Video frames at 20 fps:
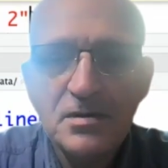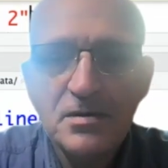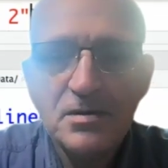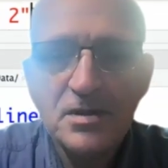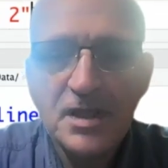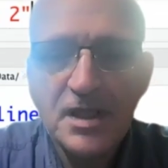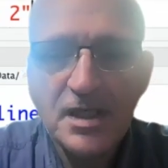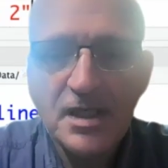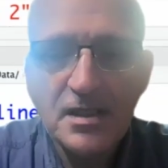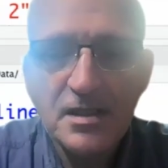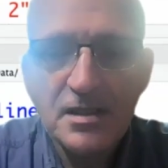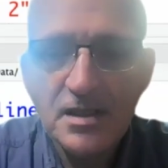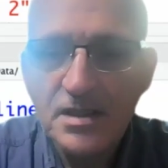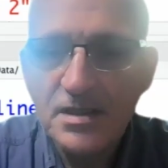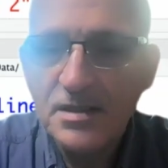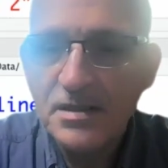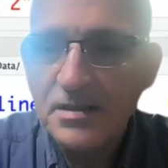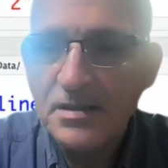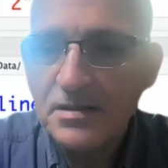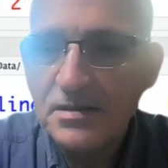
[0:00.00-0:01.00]
Okay,
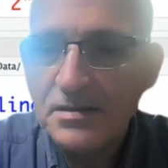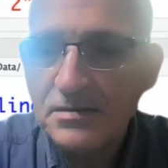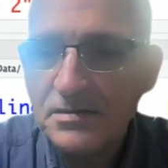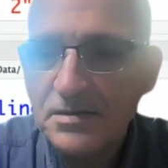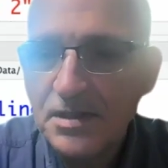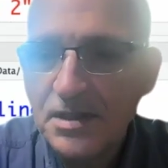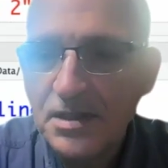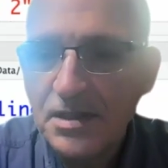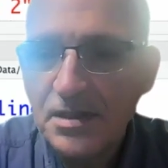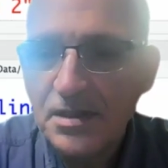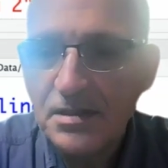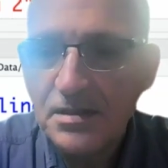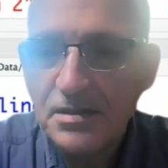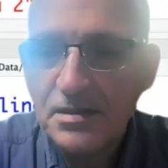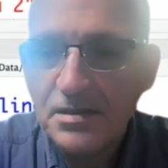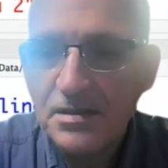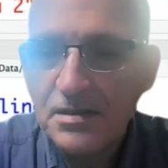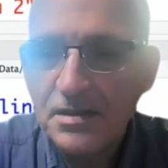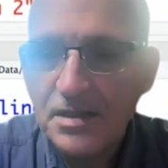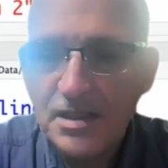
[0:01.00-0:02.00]
and
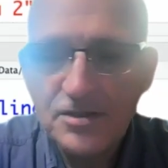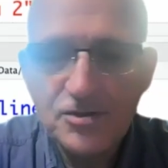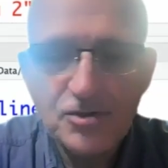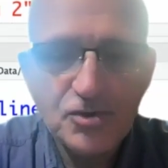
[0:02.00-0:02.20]
I